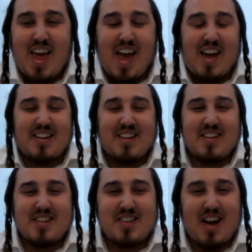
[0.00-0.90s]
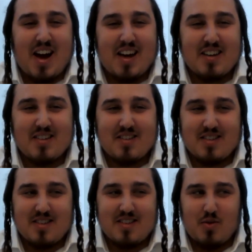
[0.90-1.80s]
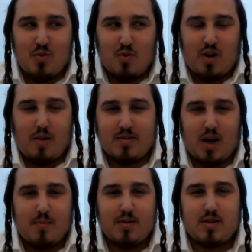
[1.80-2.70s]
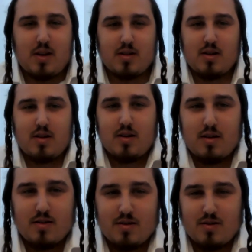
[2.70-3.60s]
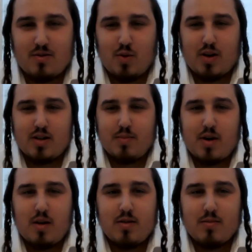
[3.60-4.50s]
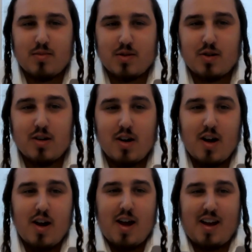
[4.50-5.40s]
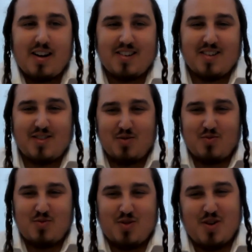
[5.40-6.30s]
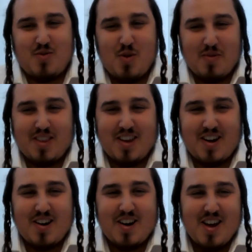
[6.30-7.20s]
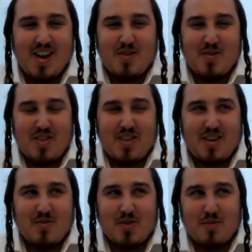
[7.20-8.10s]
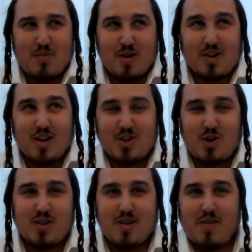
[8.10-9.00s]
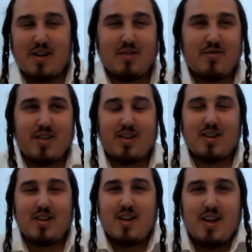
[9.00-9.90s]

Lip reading: And this guy comes up and says, what is the problem, sir? And the woman there with the burqa shows him my tefillin.